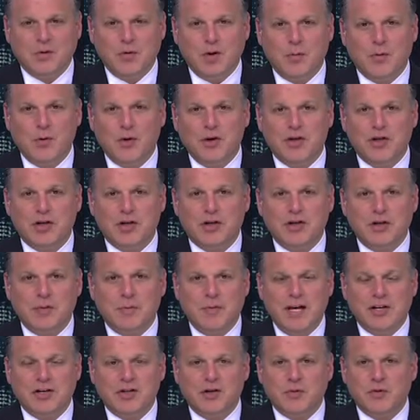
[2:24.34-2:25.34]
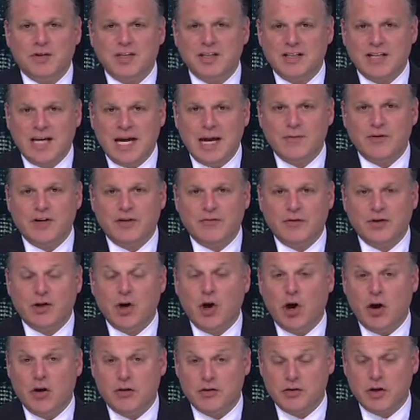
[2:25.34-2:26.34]
Well, Pooja, as you mentioned, with the time difference,
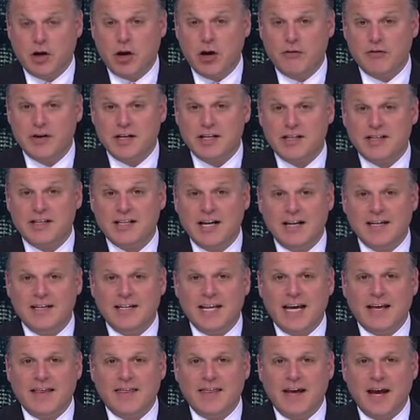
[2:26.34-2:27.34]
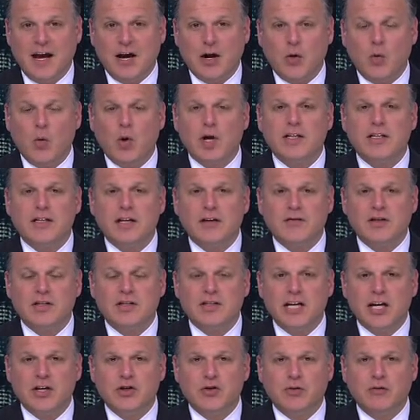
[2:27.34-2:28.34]
it's already Sunday there. What's on the
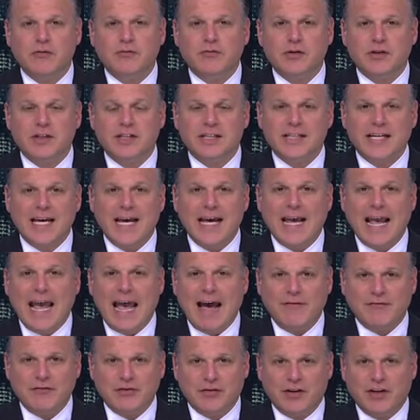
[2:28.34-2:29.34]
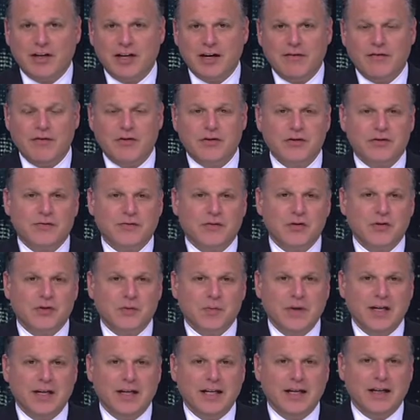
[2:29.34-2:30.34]
schedule for today after the governor's first
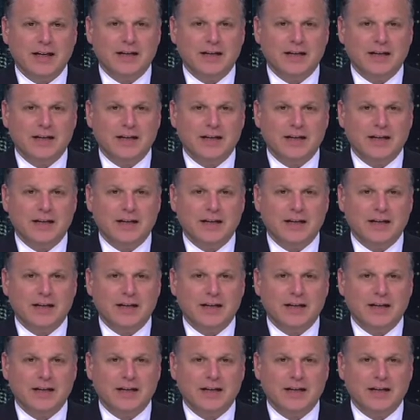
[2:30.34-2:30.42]
meeting?